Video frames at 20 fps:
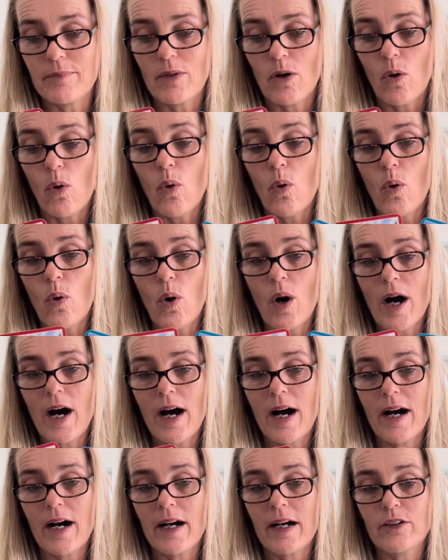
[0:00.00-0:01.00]

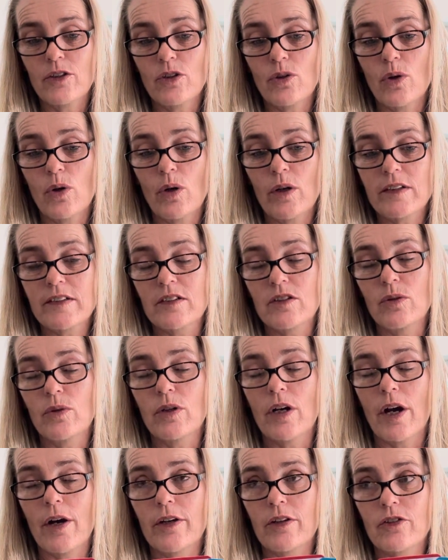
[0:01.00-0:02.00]
or you're still
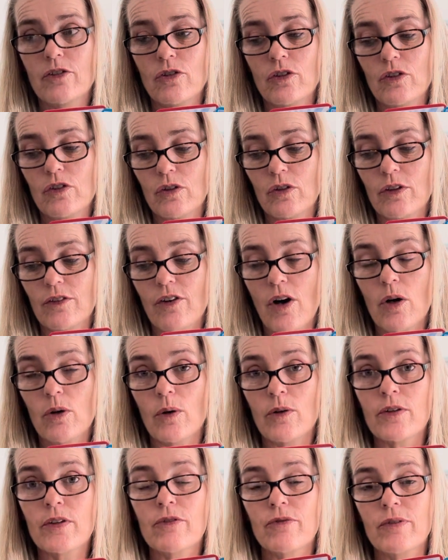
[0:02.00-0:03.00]
going to sort of hold
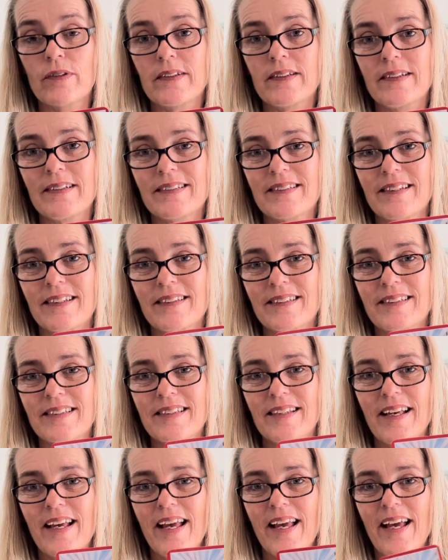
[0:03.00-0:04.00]
on to the
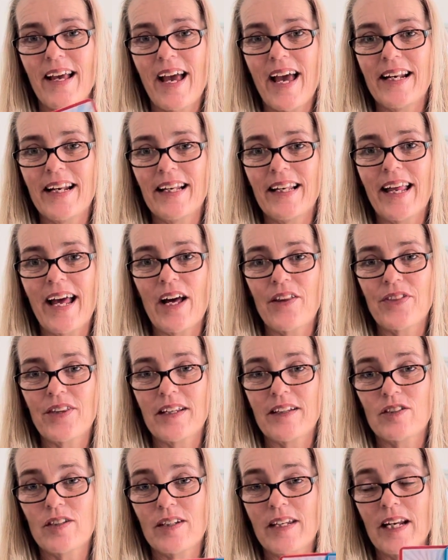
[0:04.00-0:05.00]
resistance and allow
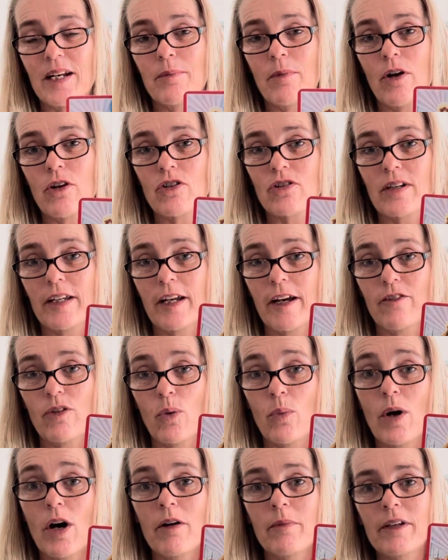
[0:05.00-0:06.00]
things to get emotionally
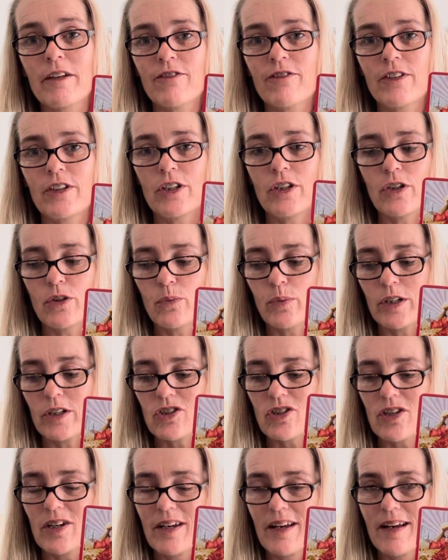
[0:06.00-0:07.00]
overwhelming for you,
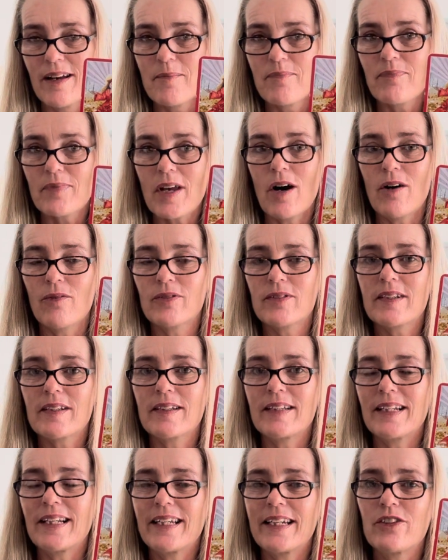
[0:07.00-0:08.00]
which
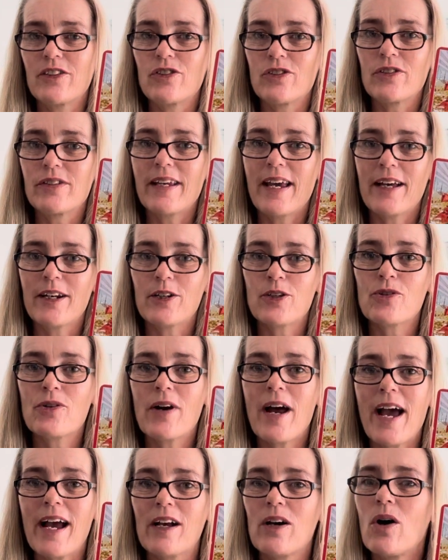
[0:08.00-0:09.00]
obviously leads you down a
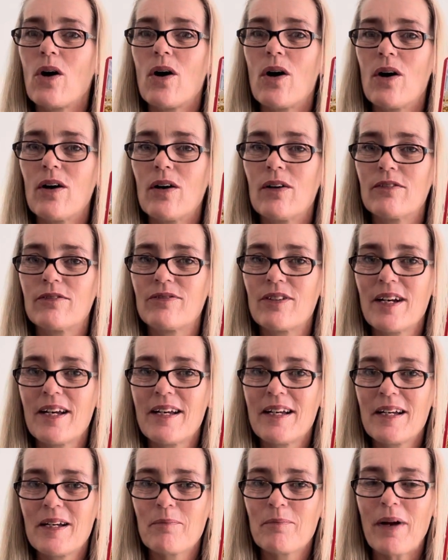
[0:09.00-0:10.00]
track of
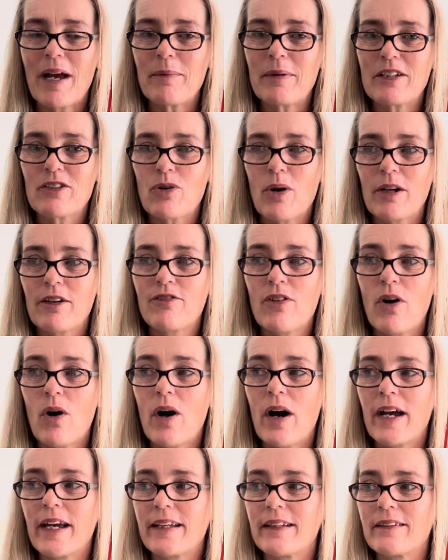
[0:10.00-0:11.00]
maybe trying to
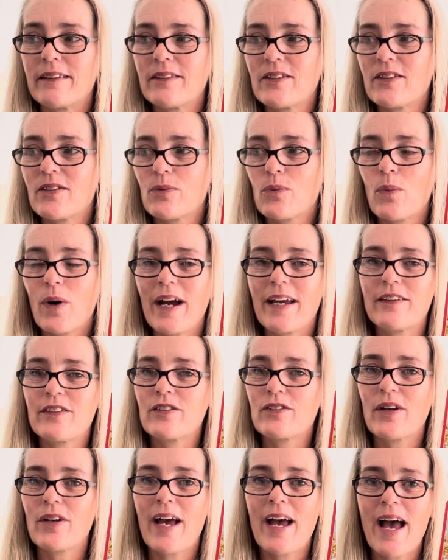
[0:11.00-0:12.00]
find
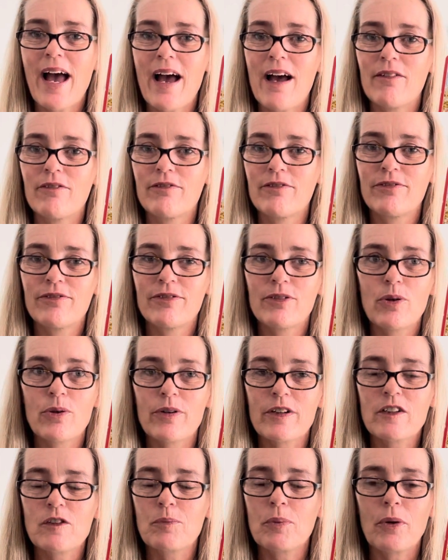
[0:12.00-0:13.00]
ways to have or
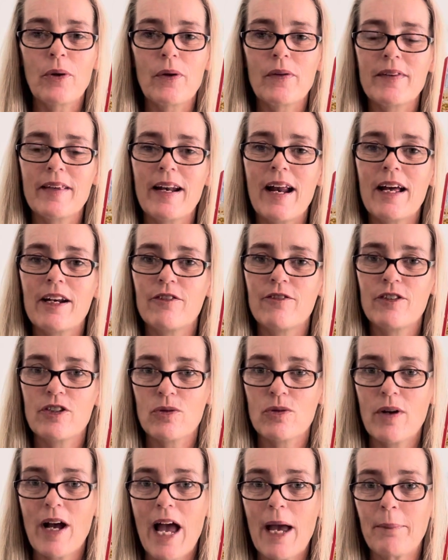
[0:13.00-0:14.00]
experience that
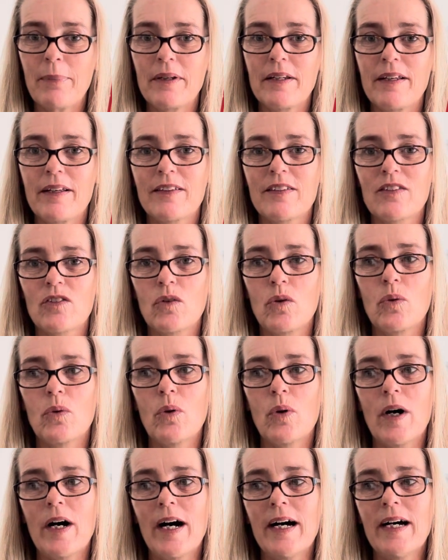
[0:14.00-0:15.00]
artificial happiness,
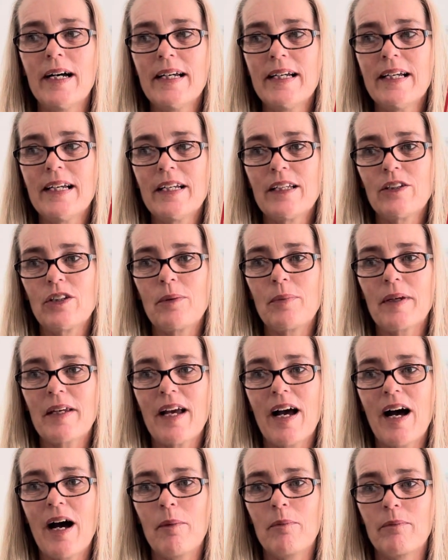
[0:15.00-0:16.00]
or you
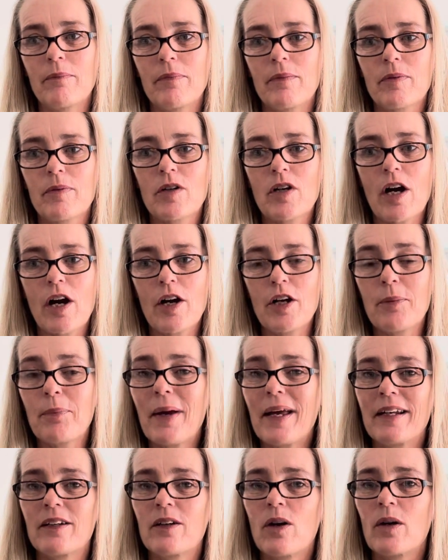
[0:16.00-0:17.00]
become
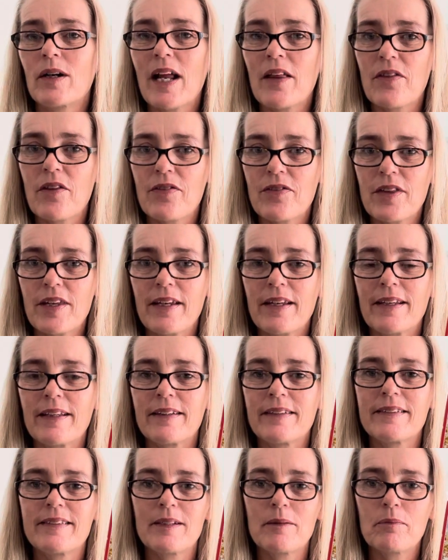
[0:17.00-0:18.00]
codependent on other
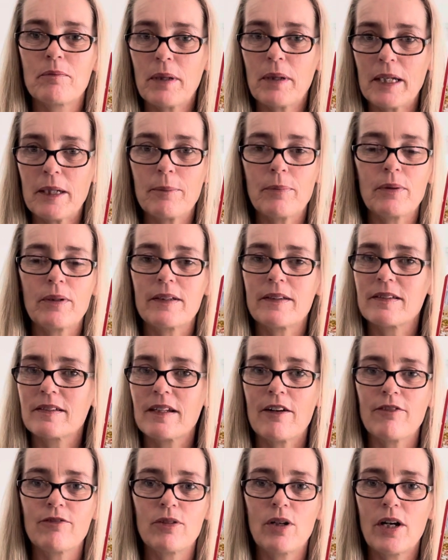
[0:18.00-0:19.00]
things and people and
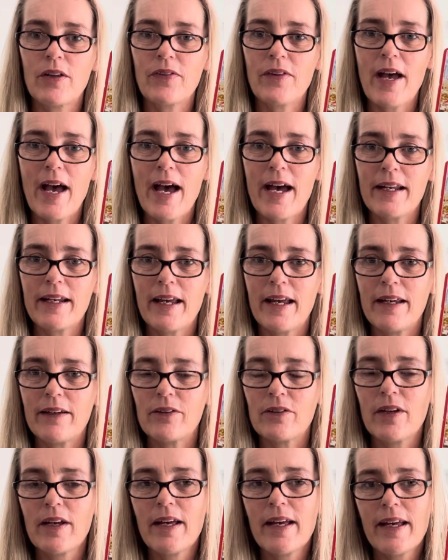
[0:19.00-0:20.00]
stuff like that.
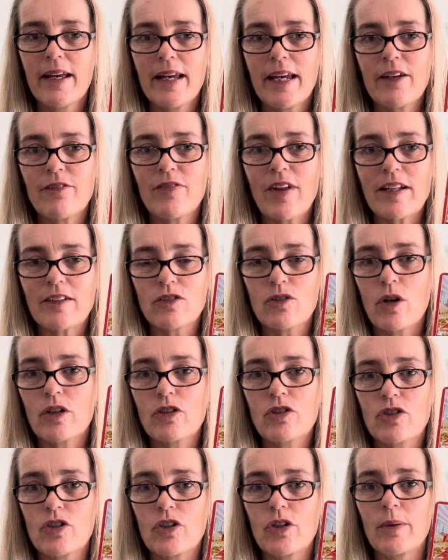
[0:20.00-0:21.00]
And if that's
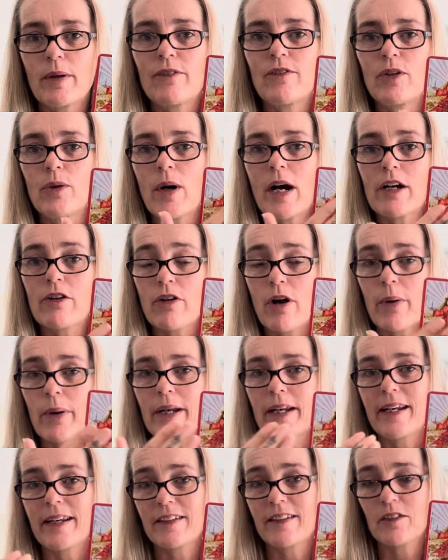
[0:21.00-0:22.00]
not you, if you are
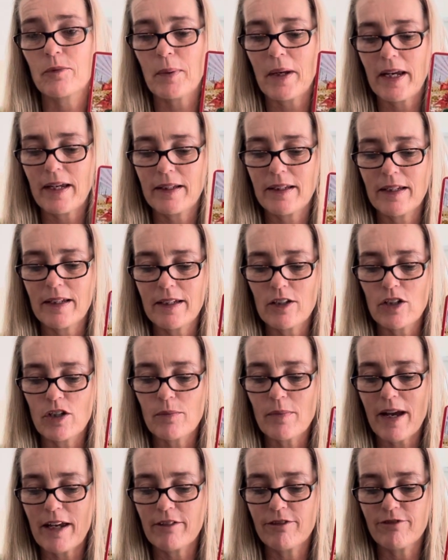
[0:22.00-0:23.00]
growing and expanding, you
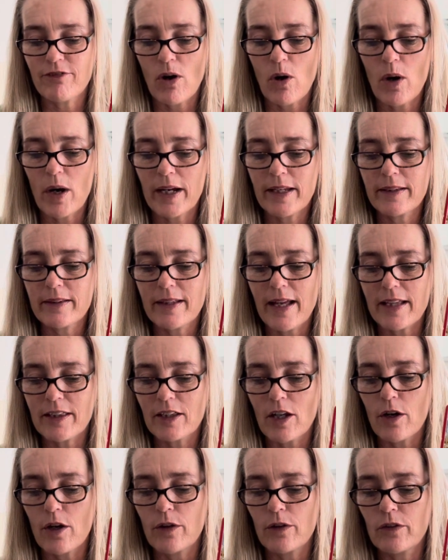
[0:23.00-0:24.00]
may find that
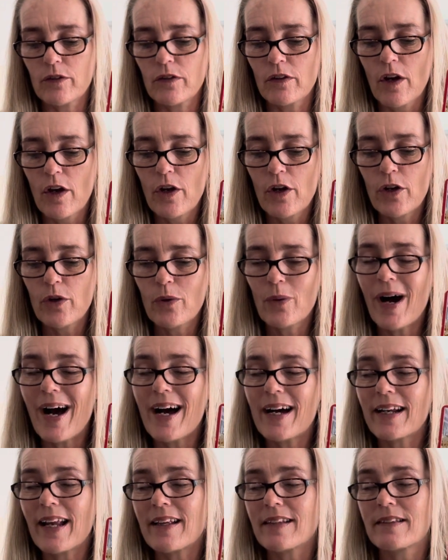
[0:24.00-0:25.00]
those who
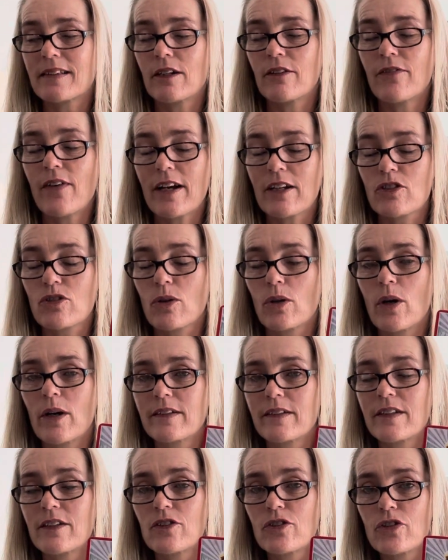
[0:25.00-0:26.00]
aren't as
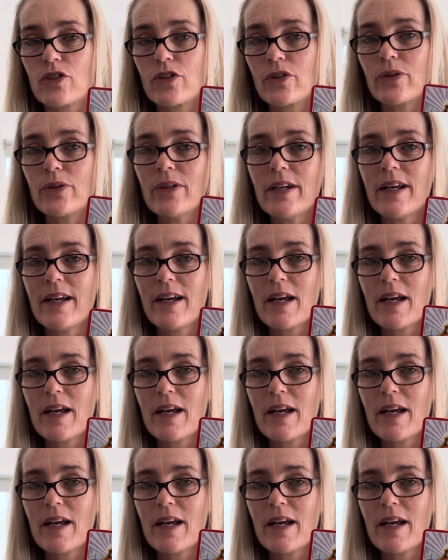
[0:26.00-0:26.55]
self-actualized as you